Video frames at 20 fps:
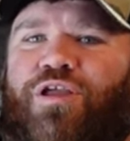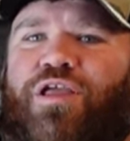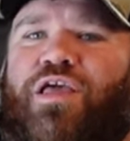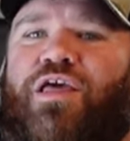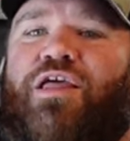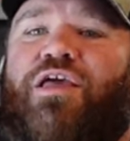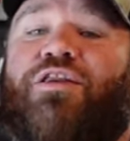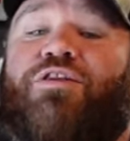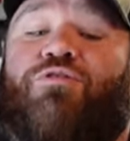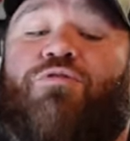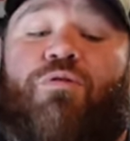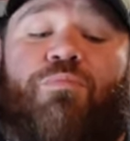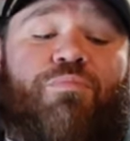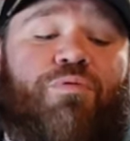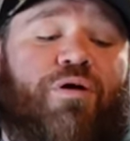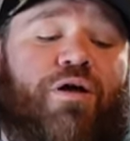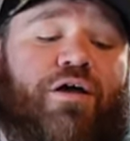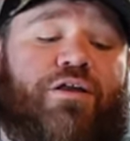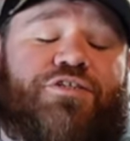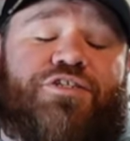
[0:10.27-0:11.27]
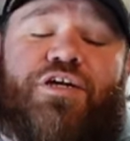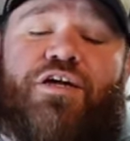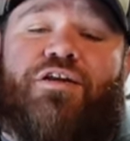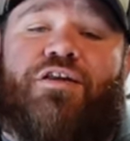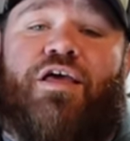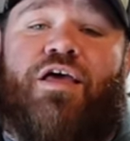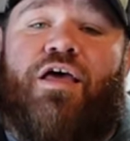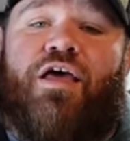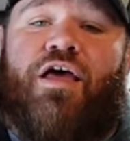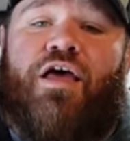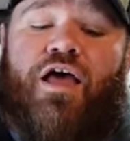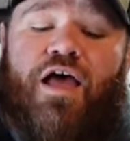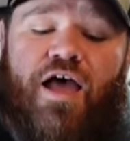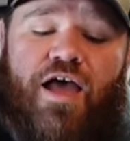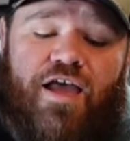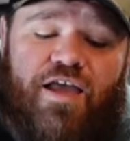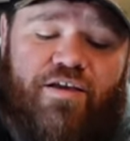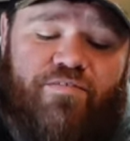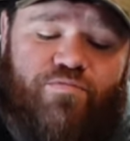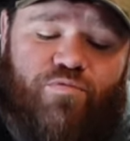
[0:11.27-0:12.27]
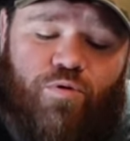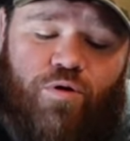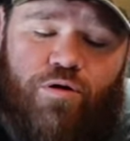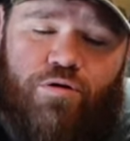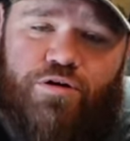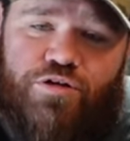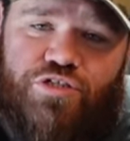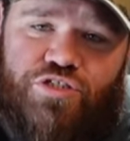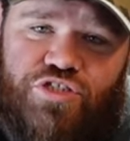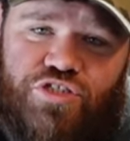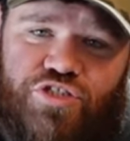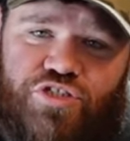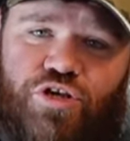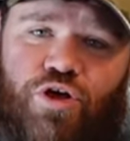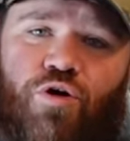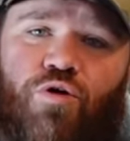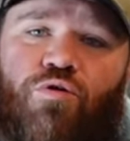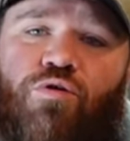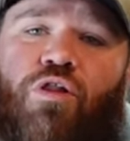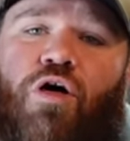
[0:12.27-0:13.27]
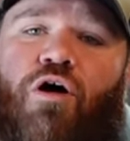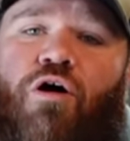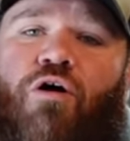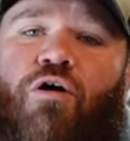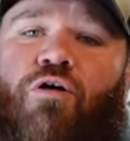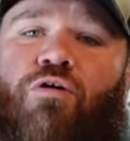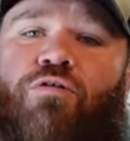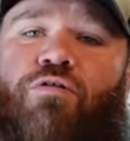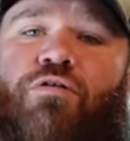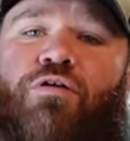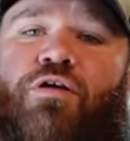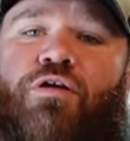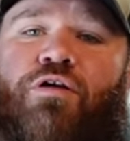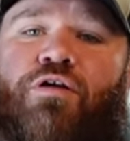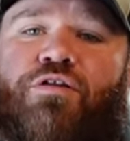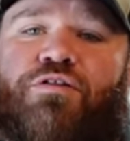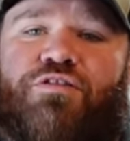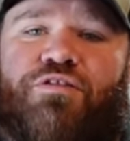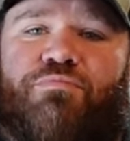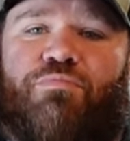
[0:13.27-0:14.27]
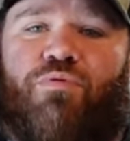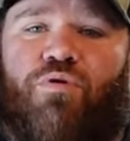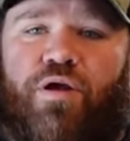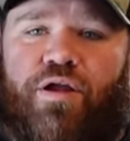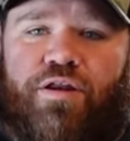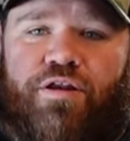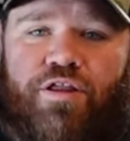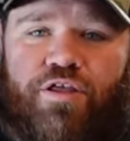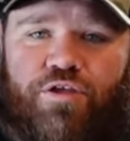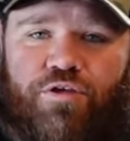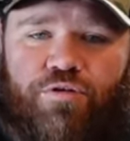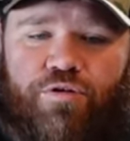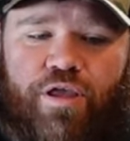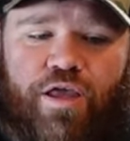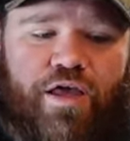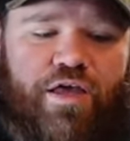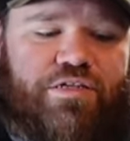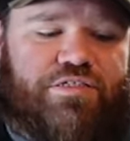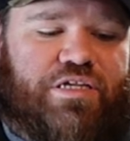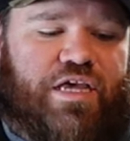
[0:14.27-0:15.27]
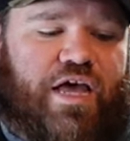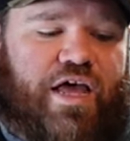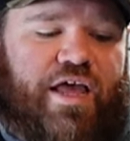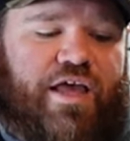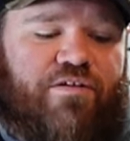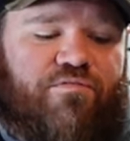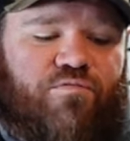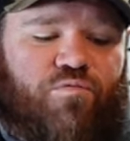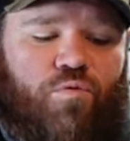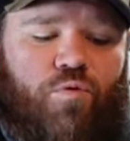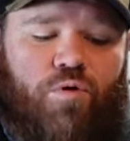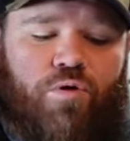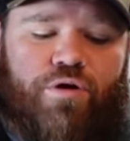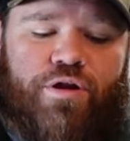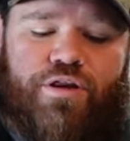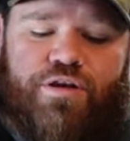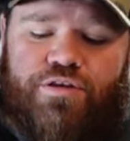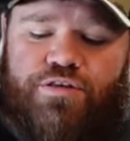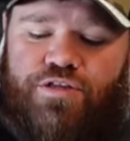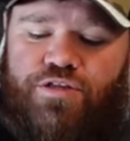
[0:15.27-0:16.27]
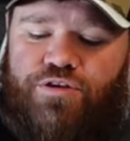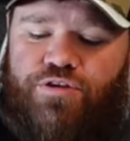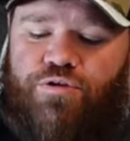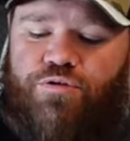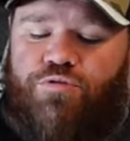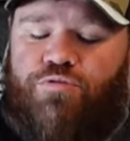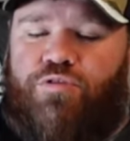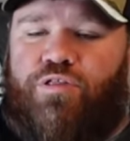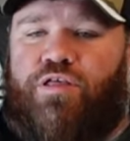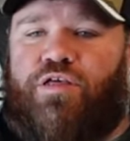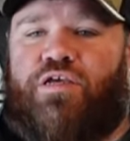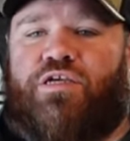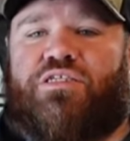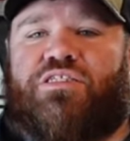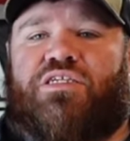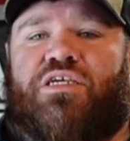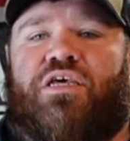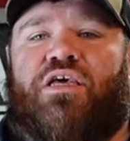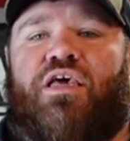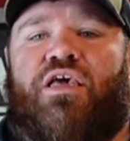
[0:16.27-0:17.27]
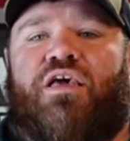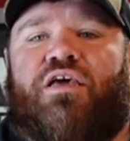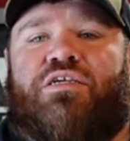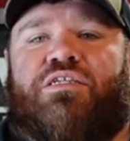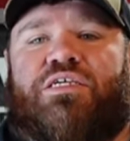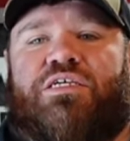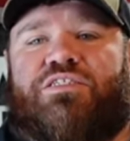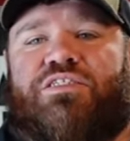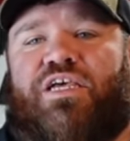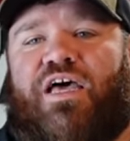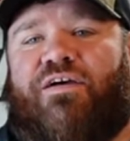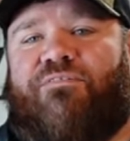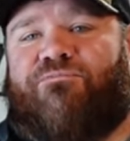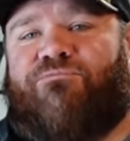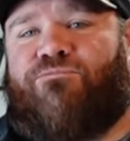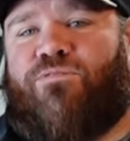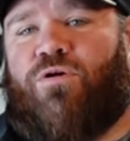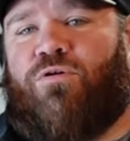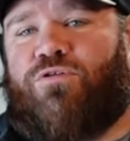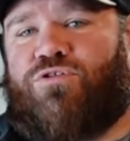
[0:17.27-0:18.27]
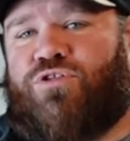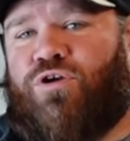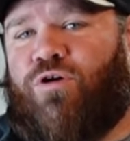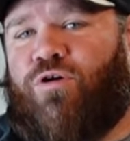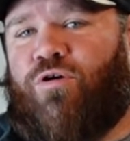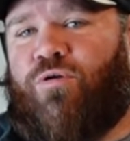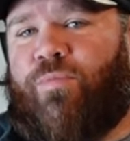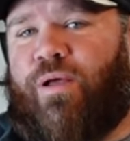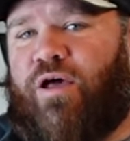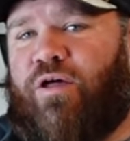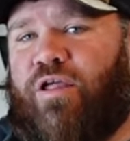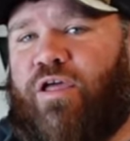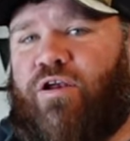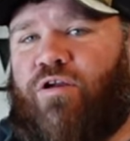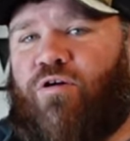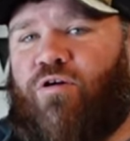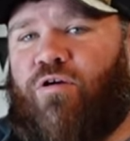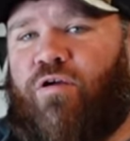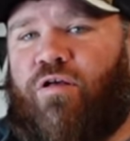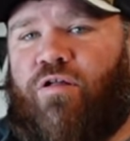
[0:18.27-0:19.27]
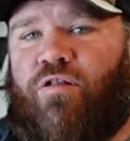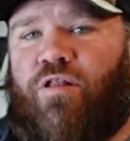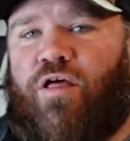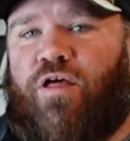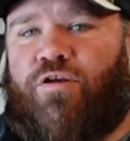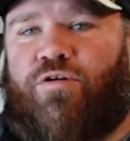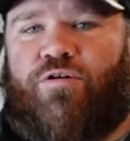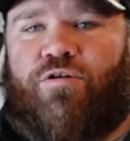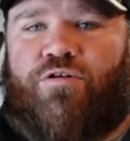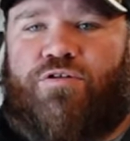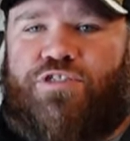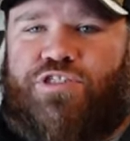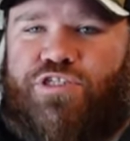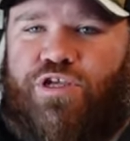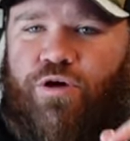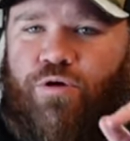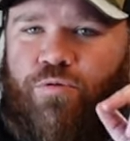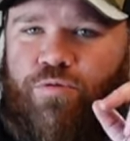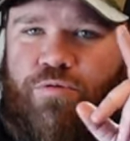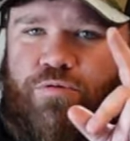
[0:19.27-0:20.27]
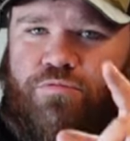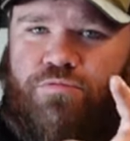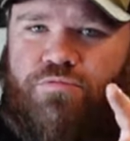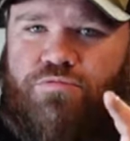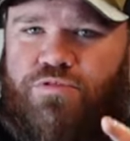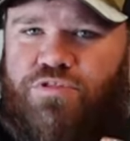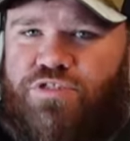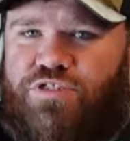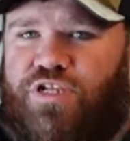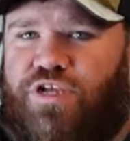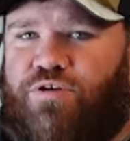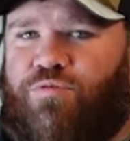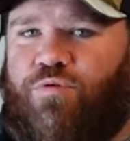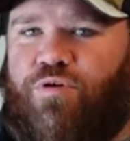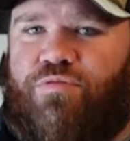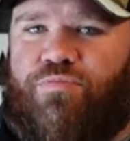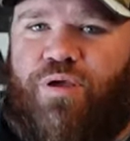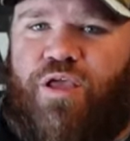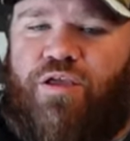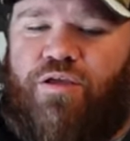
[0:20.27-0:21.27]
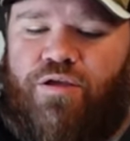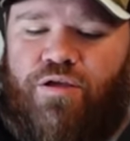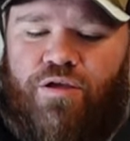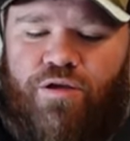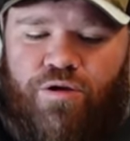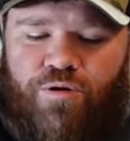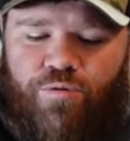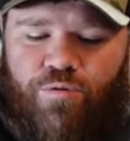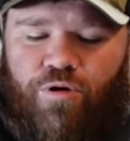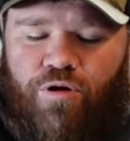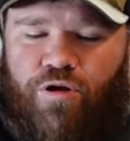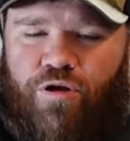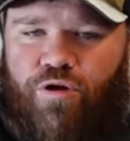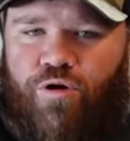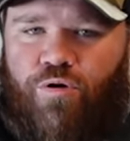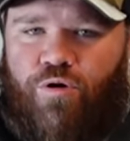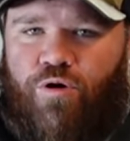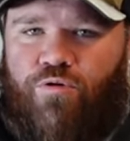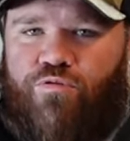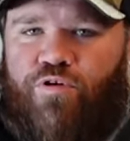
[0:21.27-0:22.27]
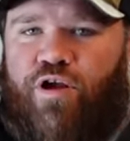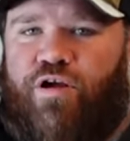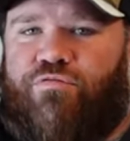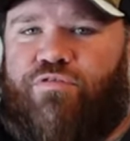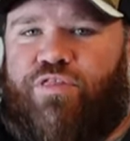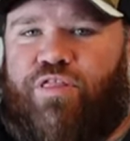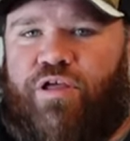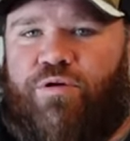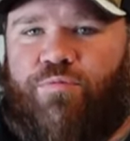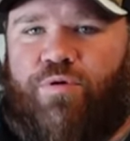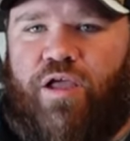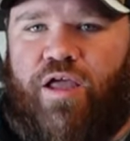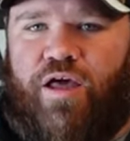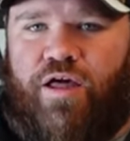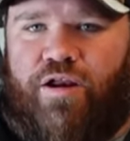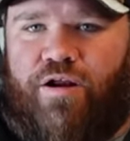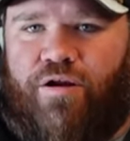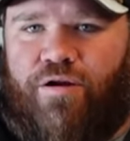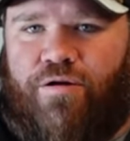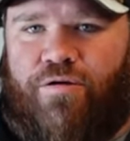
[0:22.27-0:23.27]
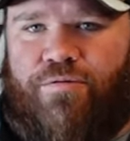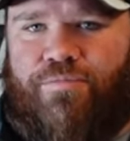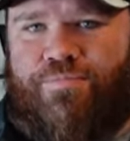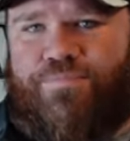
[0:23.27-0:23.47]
to get into a project I have worked so long to bring to you guys. I have wanted to do this since I first heard about NRL Hunter. So stick with me, we're going to go over everything we got here.